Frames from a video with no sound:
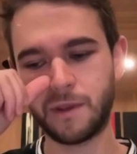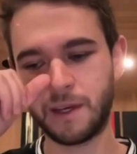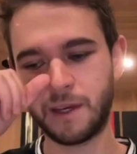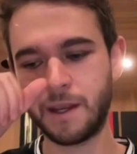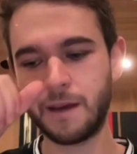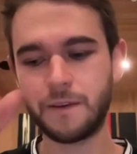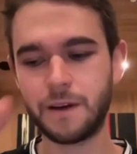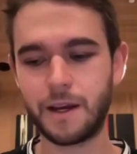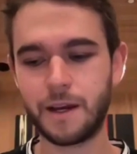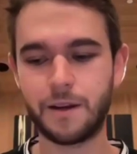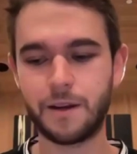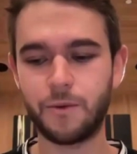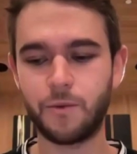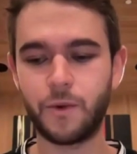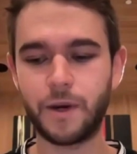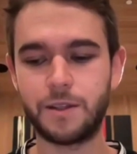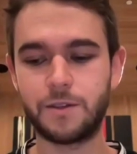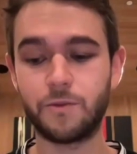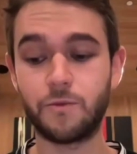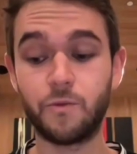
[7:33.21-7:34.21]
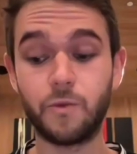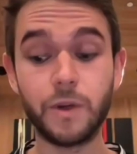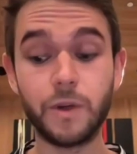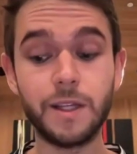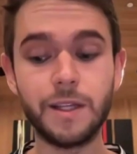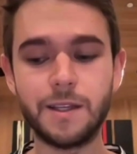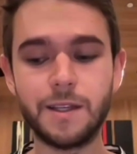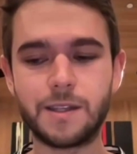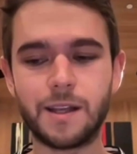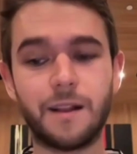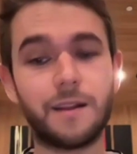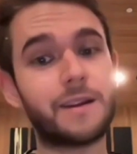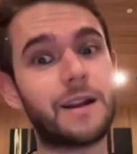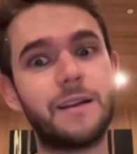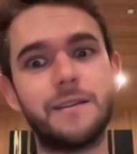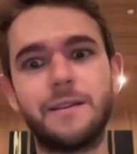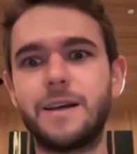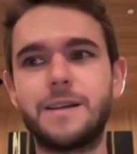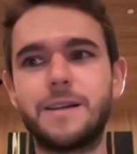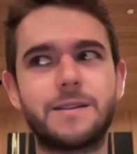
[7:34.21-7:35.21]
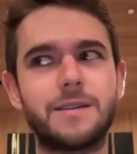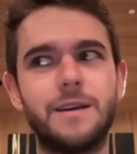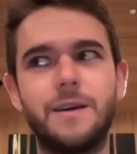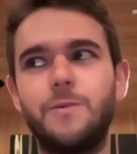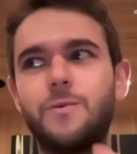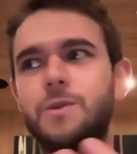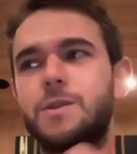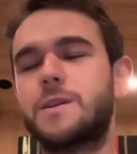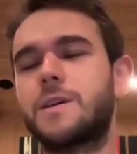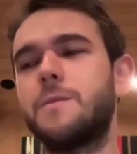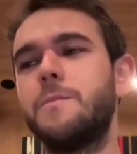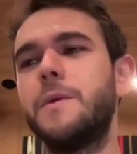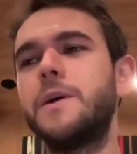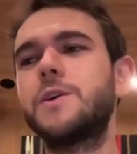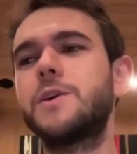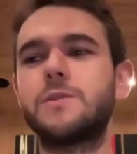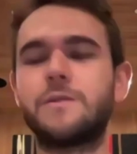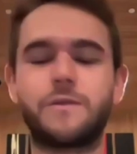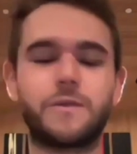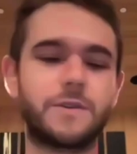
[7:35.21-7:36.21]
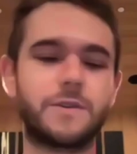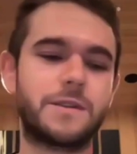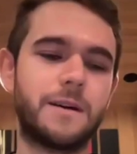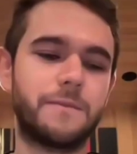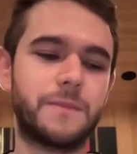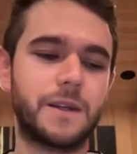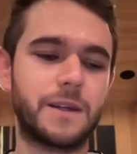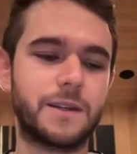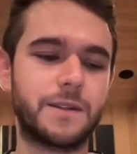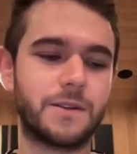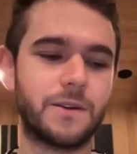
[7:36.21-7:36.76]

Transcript: They never had a way to really sell it unless it was commissioned for something.